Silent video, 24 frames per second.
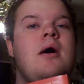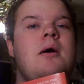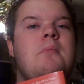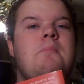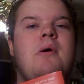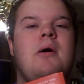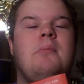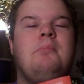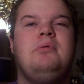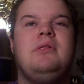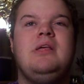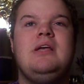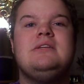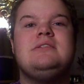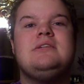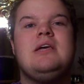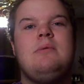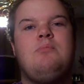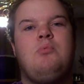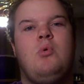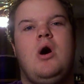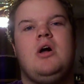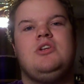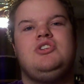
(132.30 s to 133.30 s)
But please
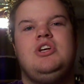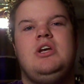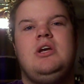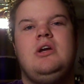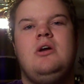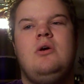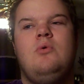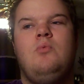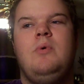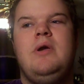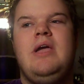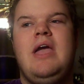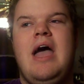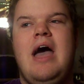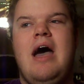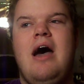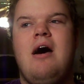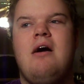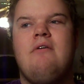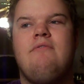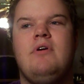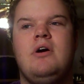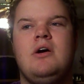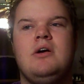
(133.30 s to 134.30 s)
keep watching. We
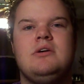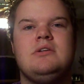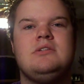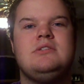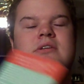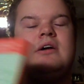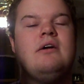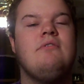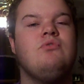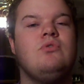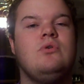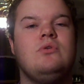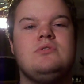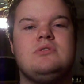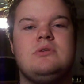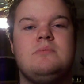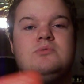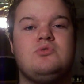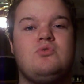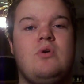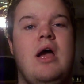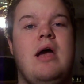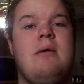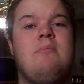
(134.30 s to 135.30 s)
have several
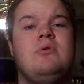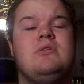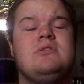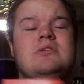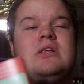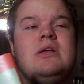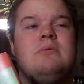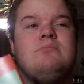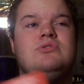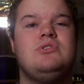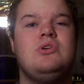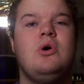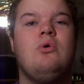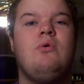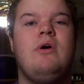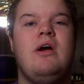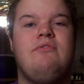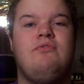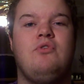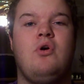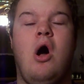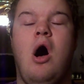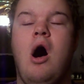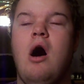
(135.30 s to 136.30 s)
subscribers, and I'm so
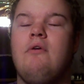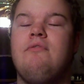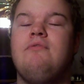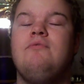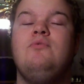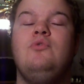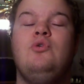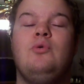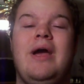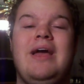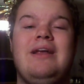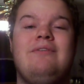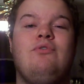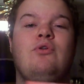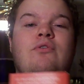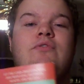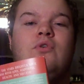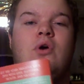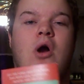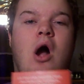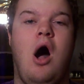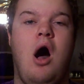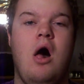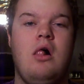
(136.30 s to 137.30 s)
grateful for all, grateful
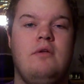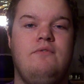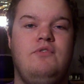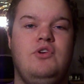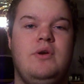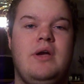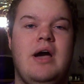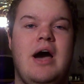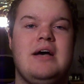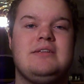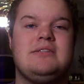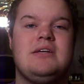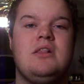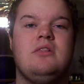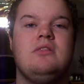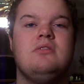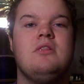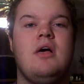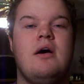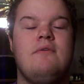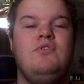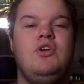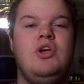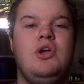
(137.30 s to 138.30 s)
for all of you guys. I
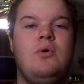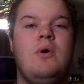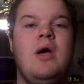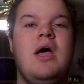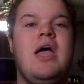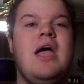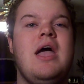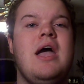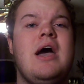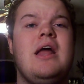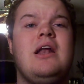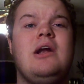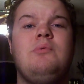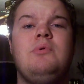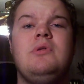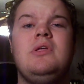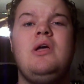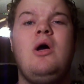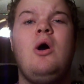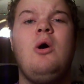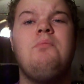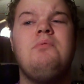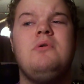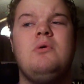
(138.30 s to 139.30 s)
love you, and I really
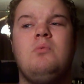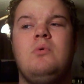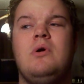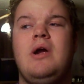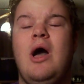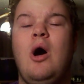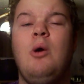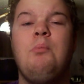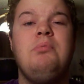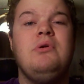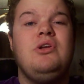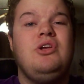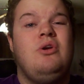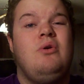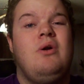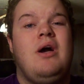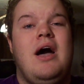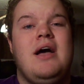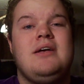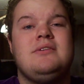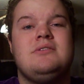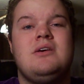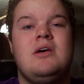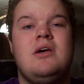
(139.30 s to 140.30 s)
hope that we're helping you
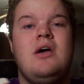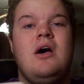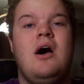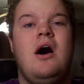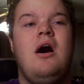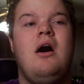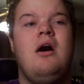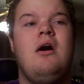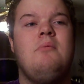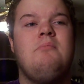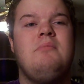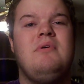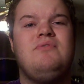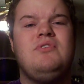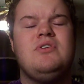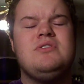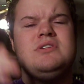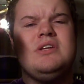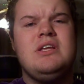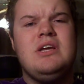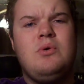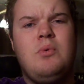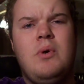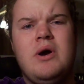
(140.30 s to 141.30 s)
guys. Um, if there's
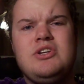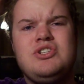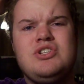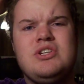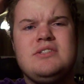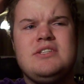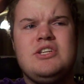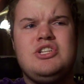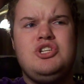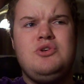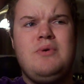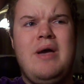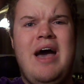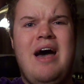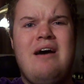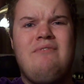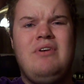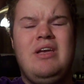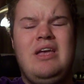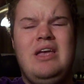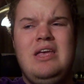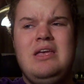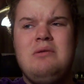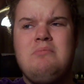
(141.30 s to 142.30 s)
any questions that you have,
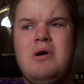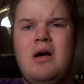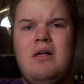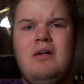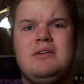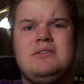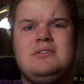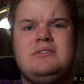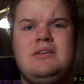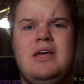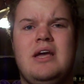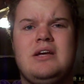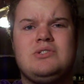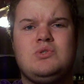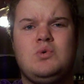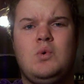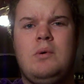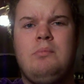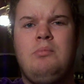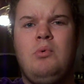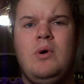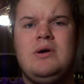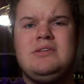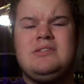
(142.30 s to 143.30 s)
email us
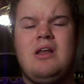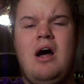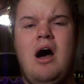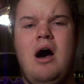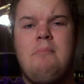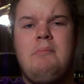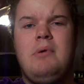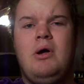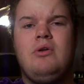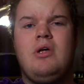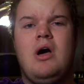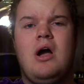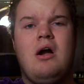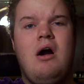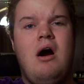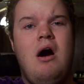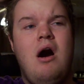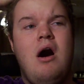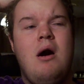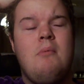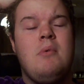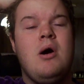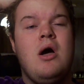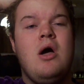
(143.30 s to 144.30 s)
nextdoorboys at
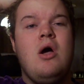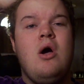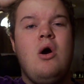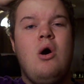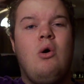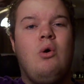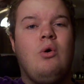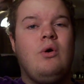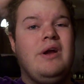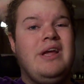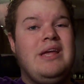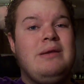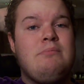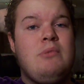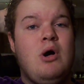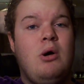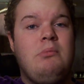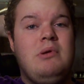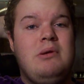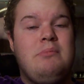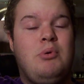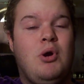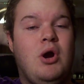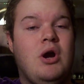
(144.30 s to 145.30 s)
hotmail.com or email
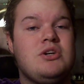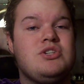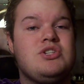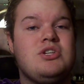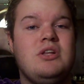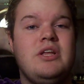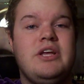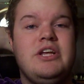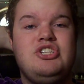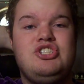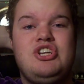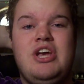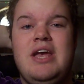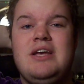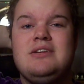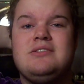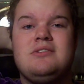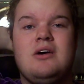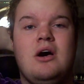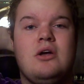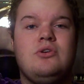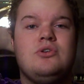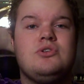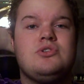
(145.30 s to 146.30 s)
me personally, chase
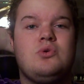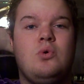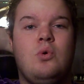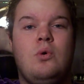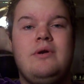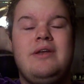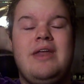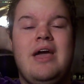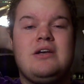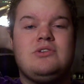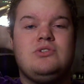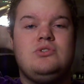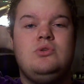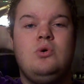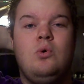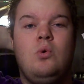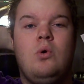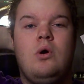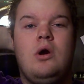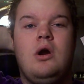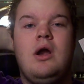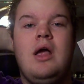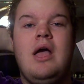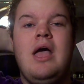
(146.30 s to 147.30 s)
underscore
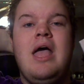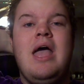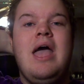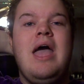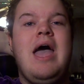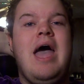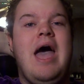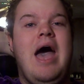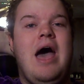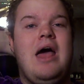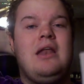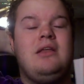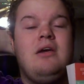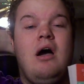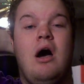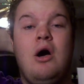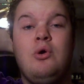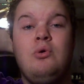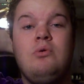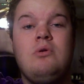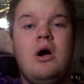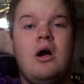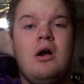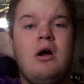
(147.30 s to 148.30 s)
nextdoor at
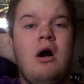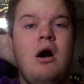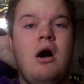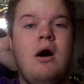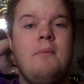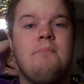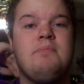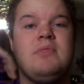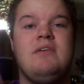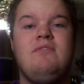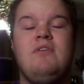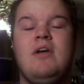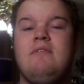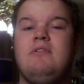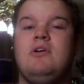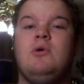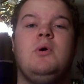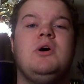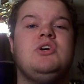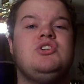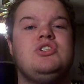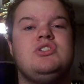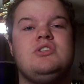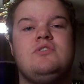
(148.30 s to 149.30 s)
yahoo.com. If you have any
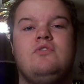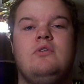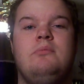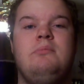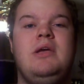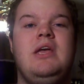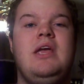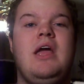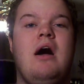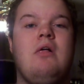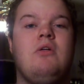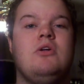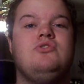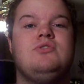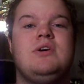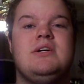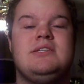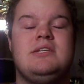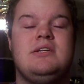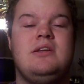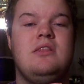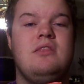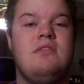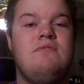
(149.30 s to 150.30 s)
questions for me, I'll
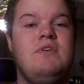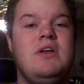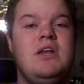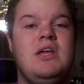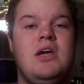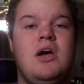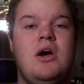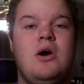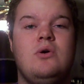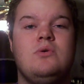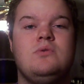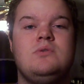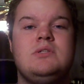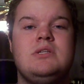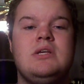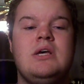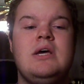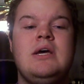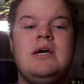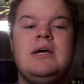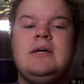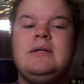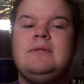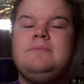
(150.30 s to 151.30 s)
address it in the videos.
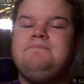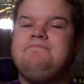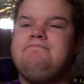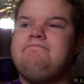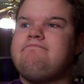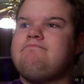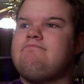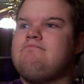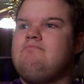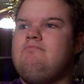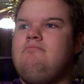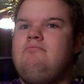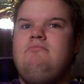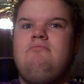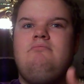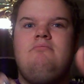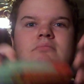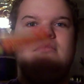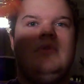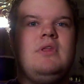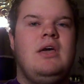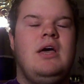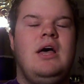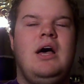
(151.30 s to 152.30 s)

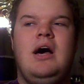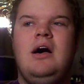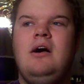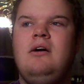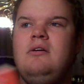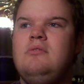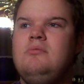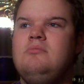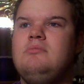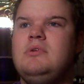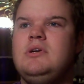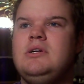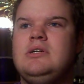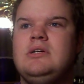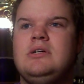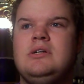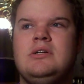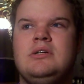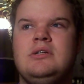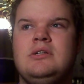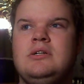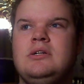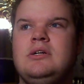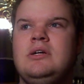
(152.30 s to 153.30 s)
Um,
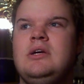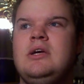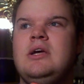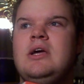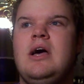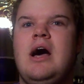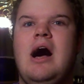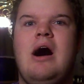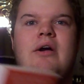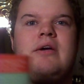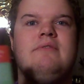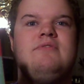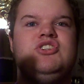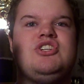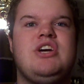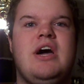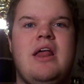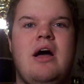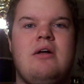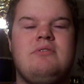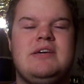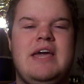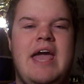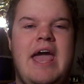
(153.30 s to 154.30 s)
I'll give a shout
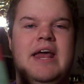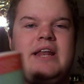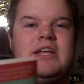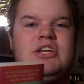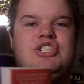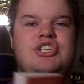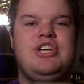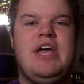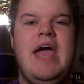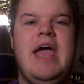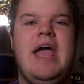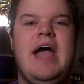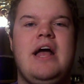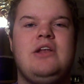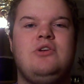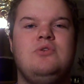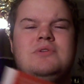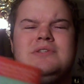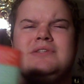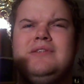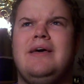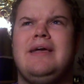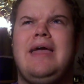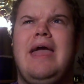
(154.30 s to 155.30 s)
out to Hannah Shea. I do
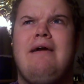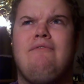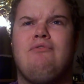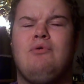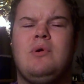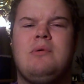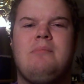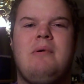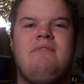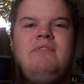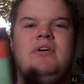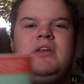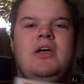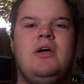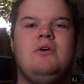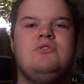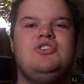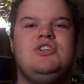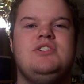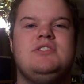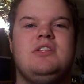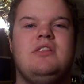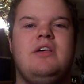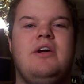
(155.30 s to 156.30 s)
this in like every one of my videos.
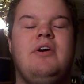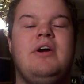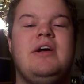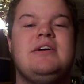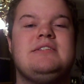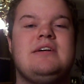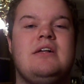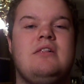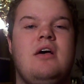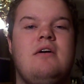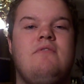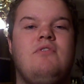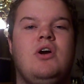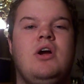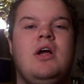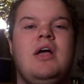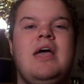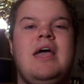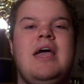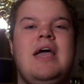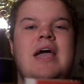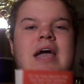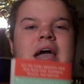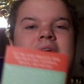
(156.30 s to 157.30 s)
She's hilarious. I love her.
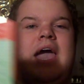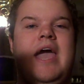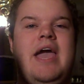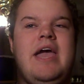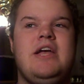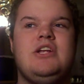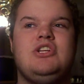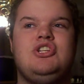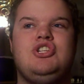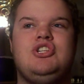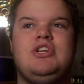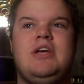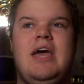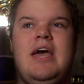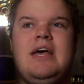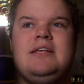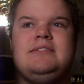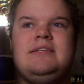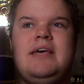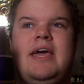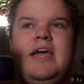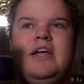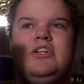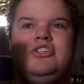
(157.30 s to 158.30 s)
H
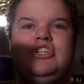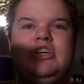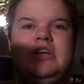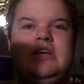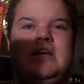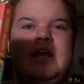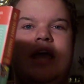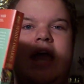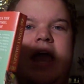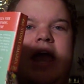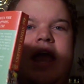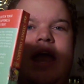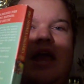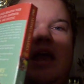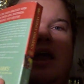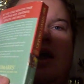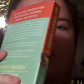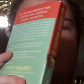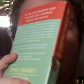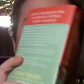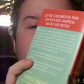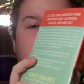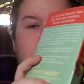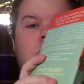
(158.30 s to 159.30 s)
S H E A
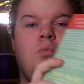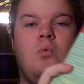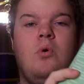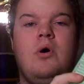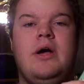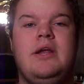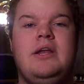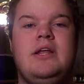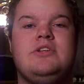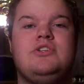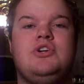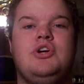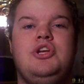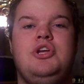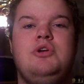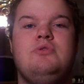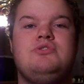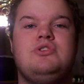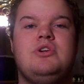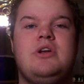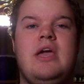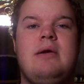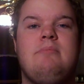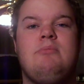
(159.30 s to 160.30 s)
1 1 is her
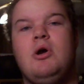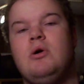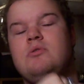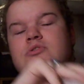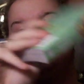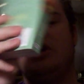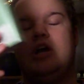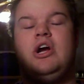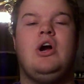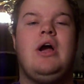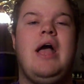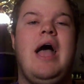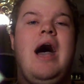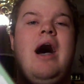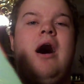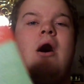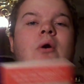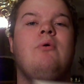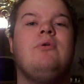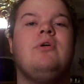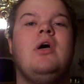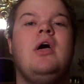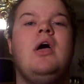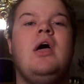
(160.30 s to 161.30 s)
username. Go check her
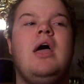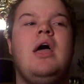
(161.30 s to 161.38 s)
out